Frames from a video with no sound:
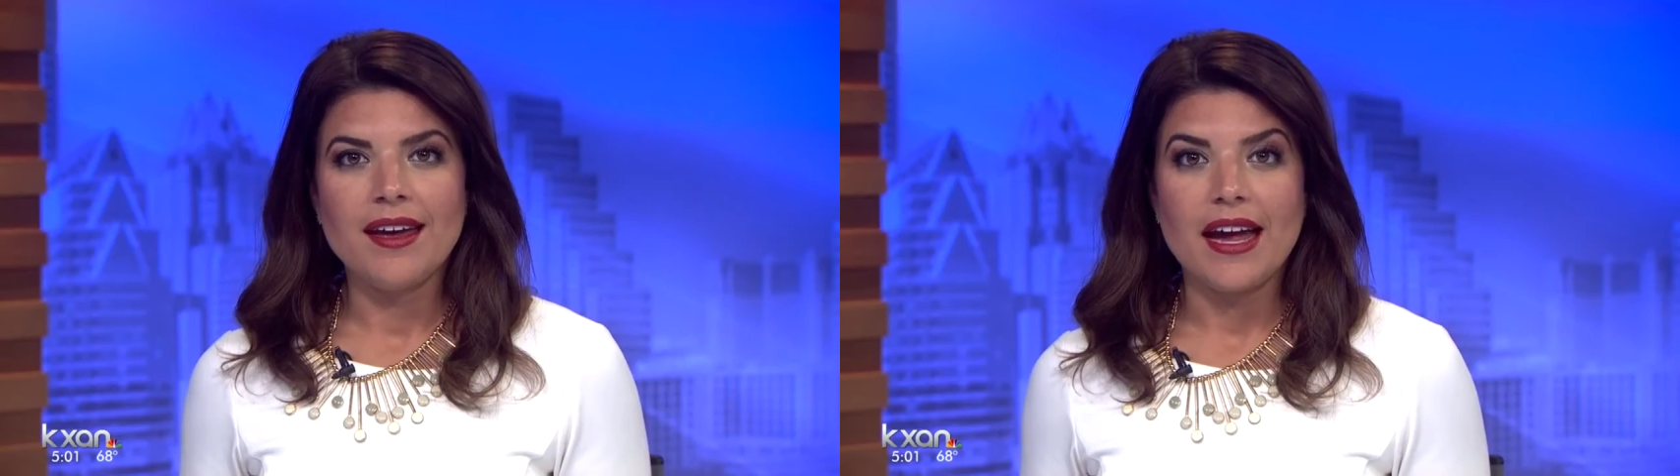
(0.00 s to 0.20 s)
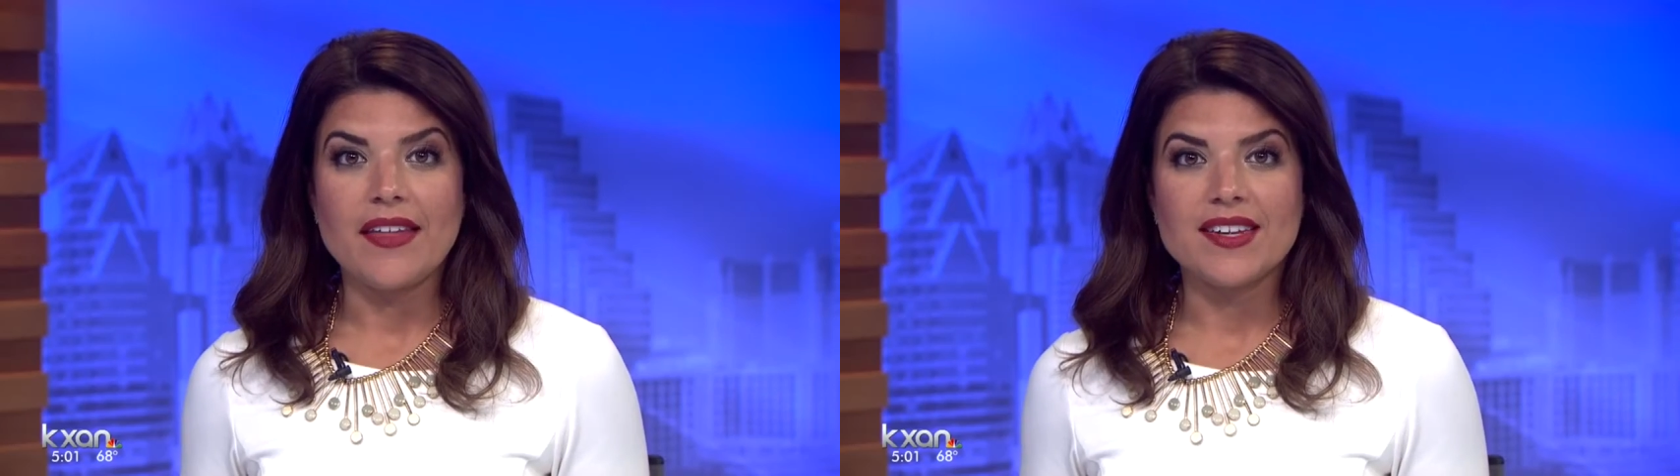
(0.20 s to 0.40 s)

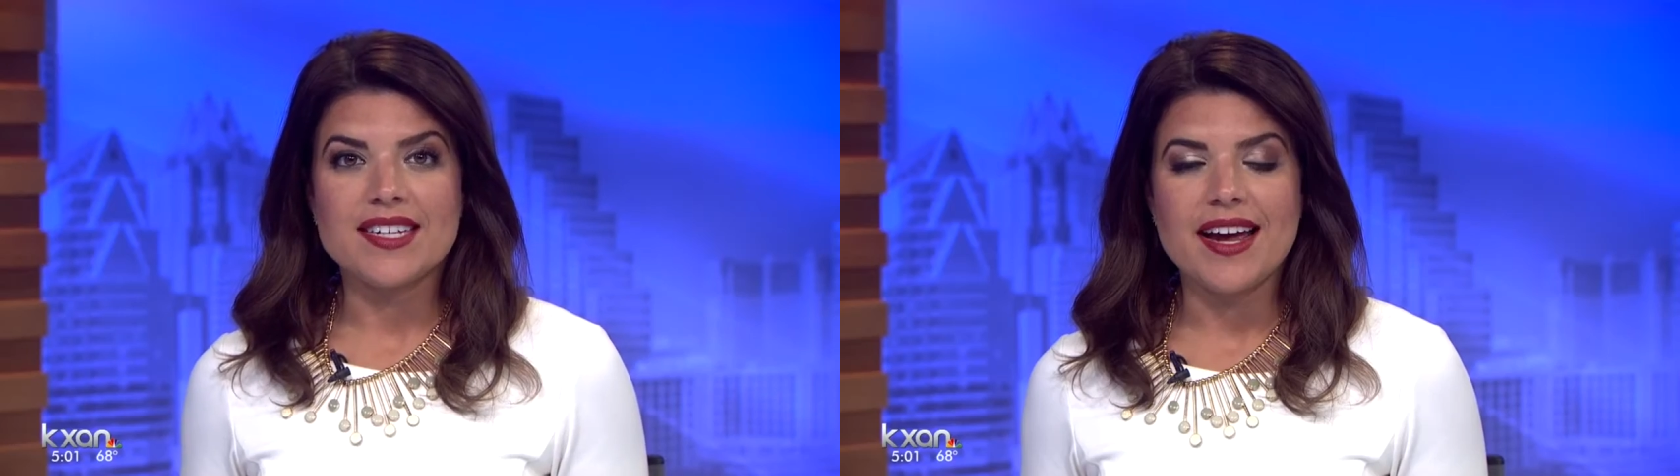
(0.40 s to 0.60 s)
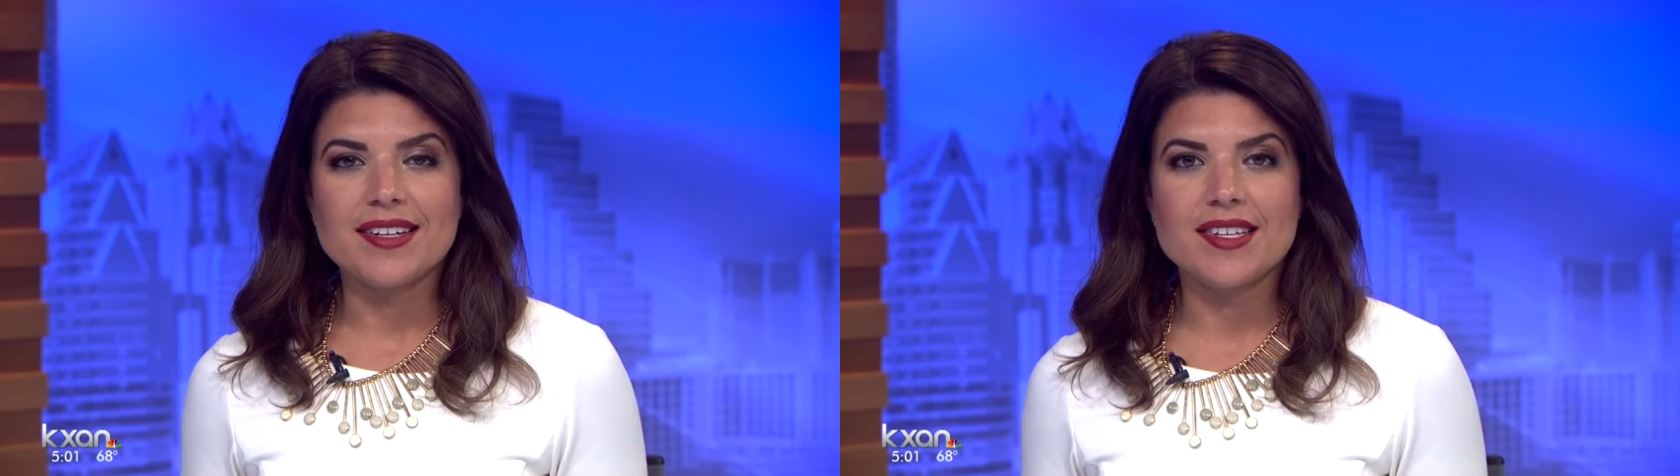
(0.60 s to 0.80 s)
And the
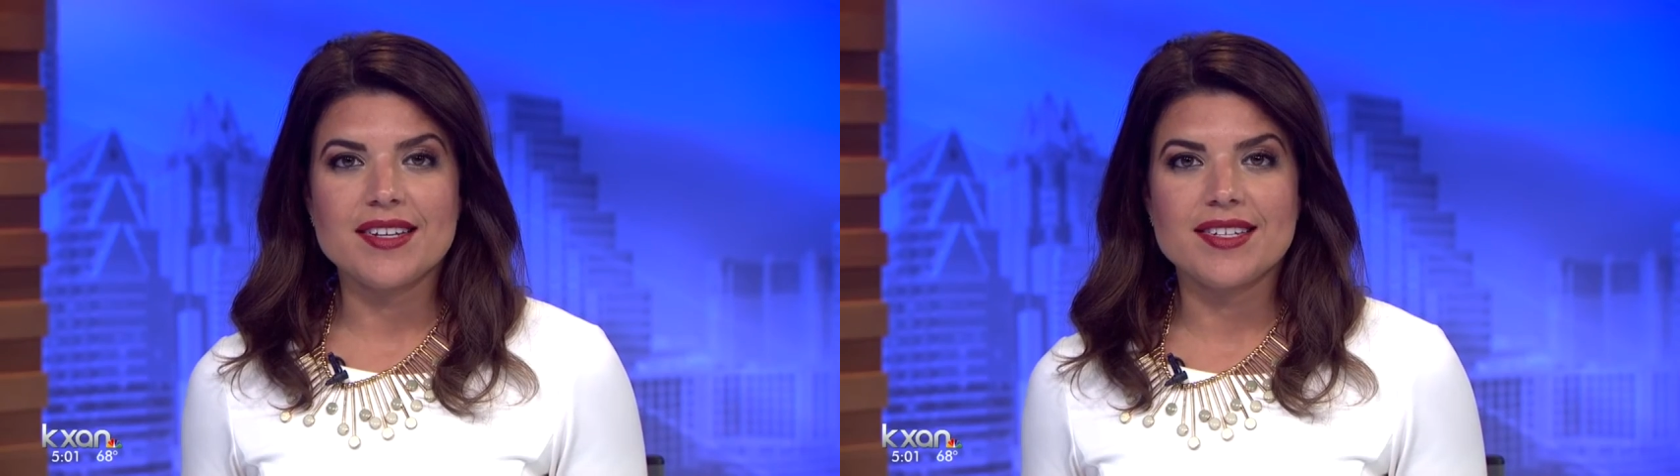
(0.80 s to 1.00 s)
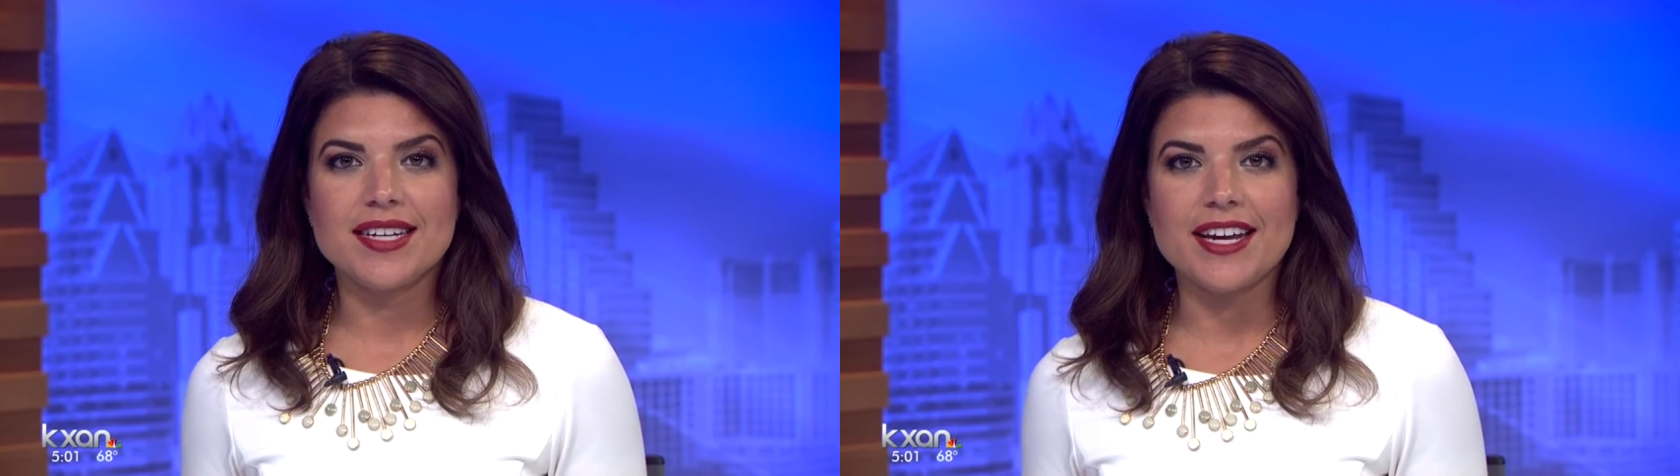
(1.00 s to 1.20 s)

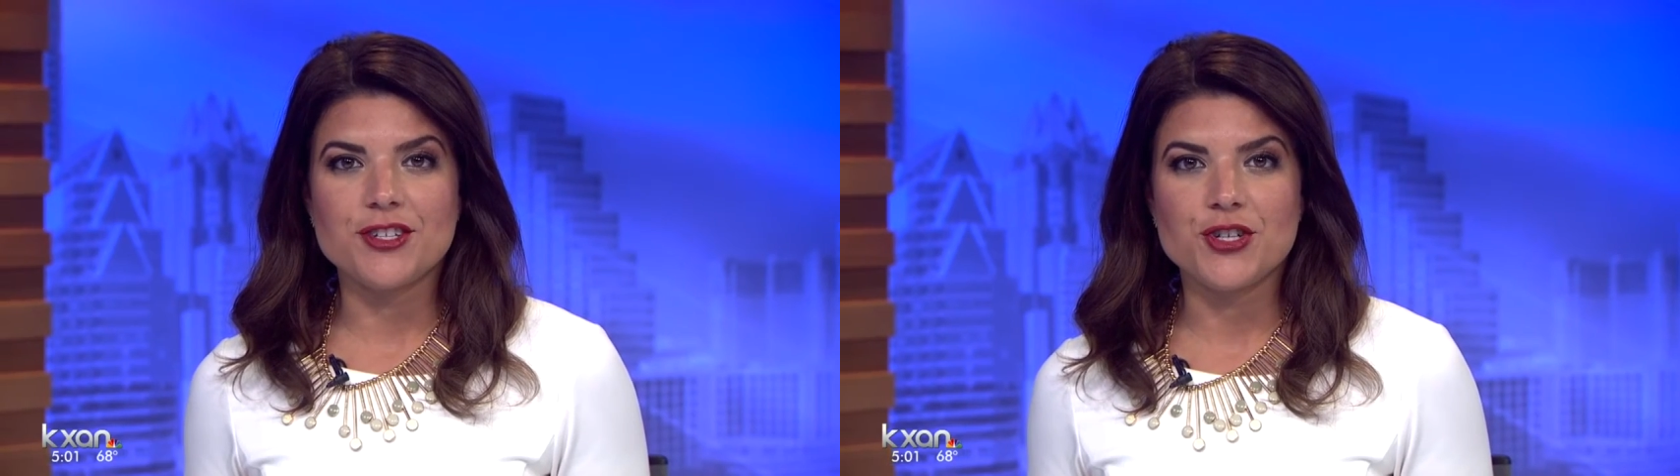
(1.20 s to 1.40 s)
Texas State